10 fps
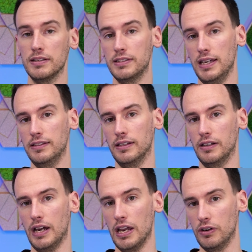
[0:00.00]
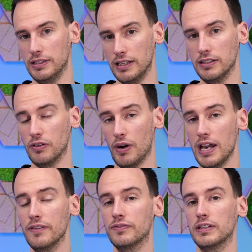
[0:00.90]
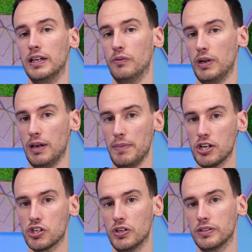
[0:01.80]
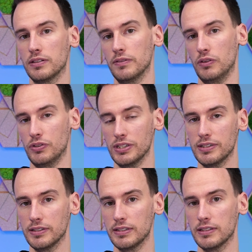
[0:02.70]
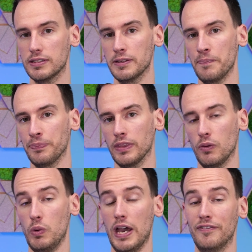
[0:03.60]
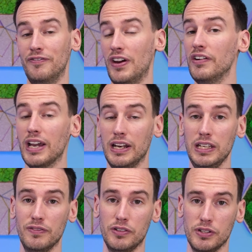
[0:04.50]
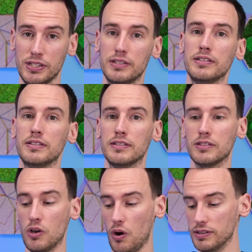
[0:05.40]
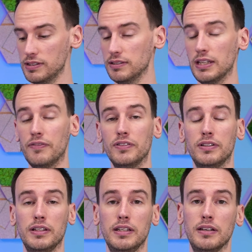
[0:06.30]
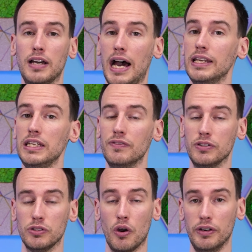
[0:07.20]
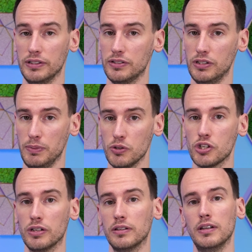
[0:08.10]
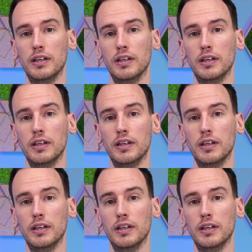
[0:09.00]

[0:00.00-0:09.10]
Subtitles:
state that it arrived, and when I measured the resistances, we have very uneven resistances causing definitely uneven current distribution,